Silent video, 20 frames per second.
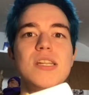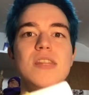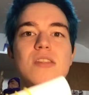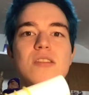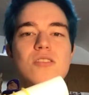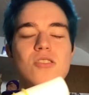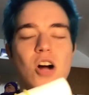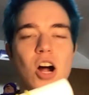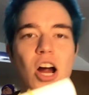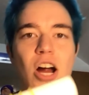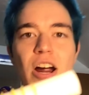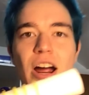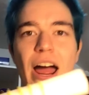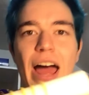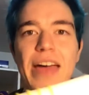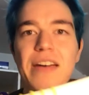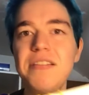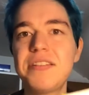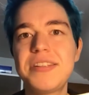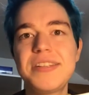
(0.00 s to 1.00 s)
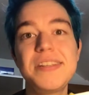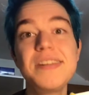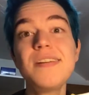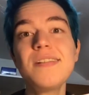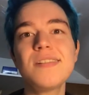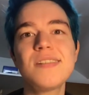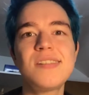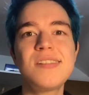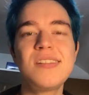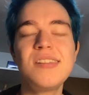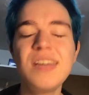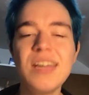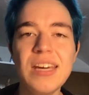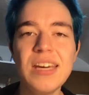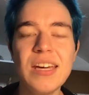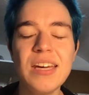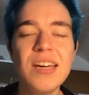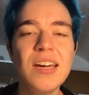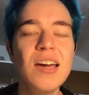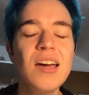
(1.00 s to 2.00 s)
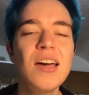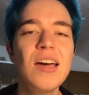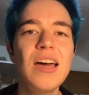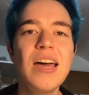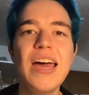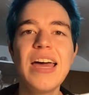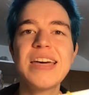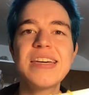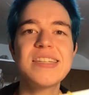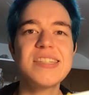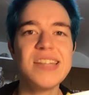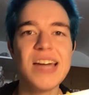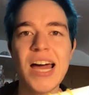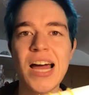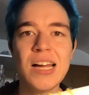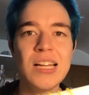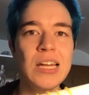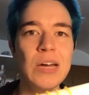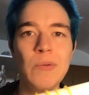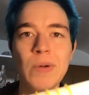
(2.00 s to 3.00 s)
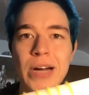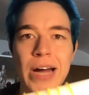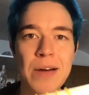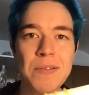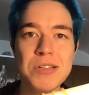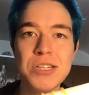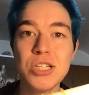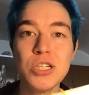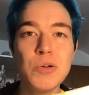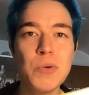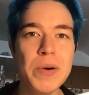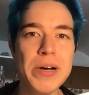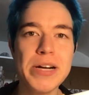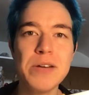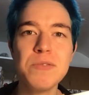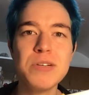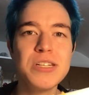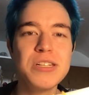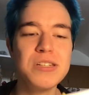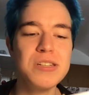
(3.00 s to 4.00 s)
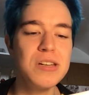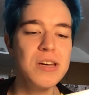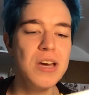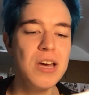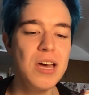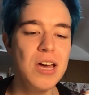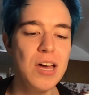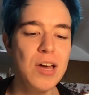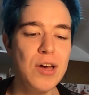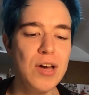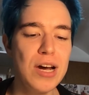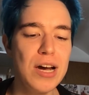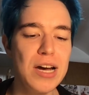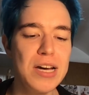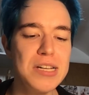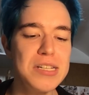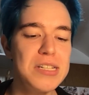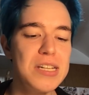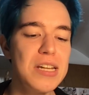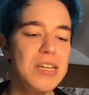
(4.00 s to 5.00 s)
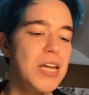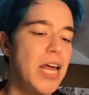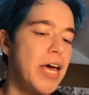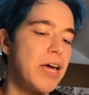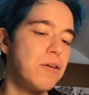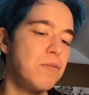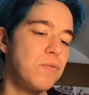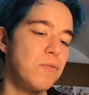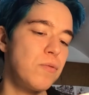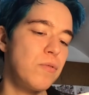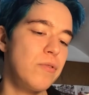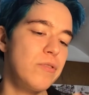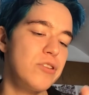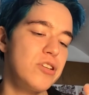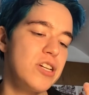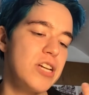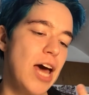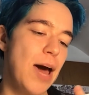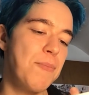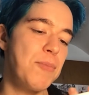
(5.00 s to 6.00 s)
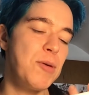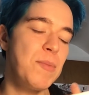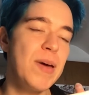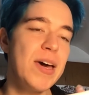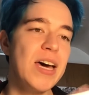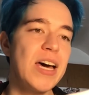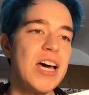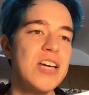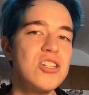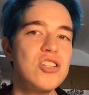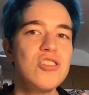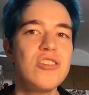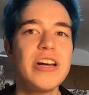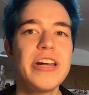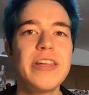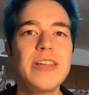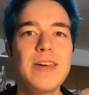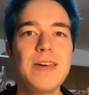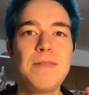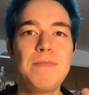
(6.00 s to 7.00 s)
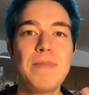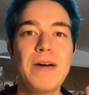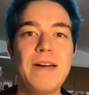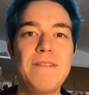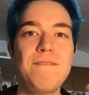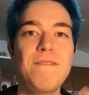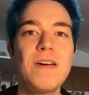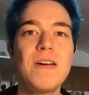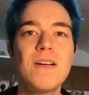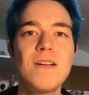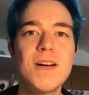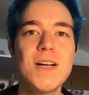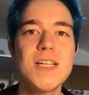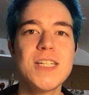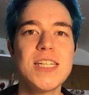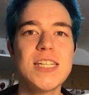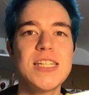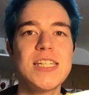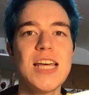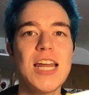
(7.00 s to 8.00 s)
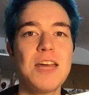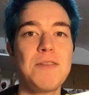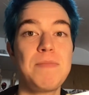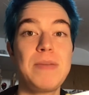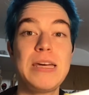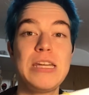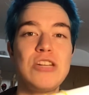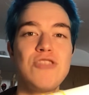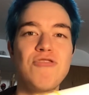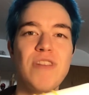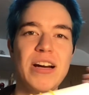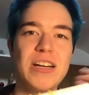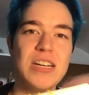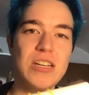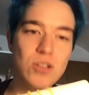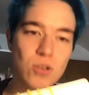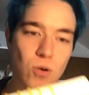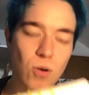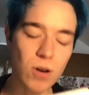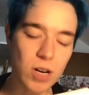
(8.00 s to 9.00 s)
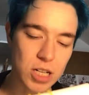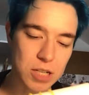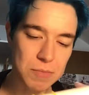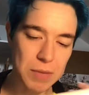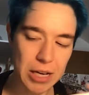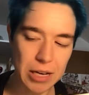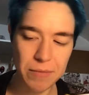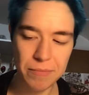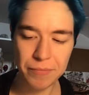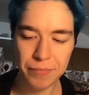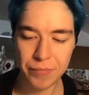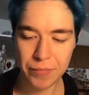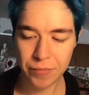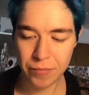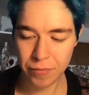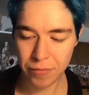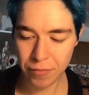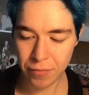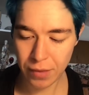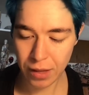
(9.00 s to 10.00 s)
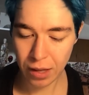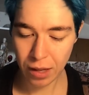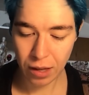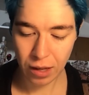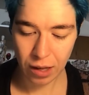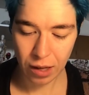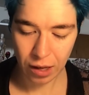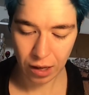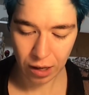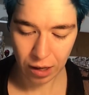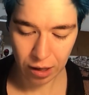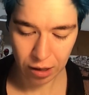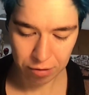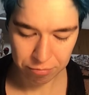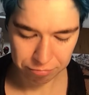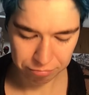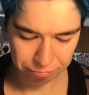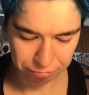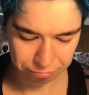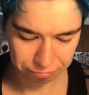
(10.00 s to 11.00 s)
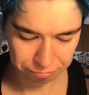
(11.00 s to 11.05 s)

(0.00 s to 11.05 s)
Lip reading: in the dark, I could still see exactly what I was doing. It was because the light just happened to be concentrated in my fingers instead of being directed towards me. And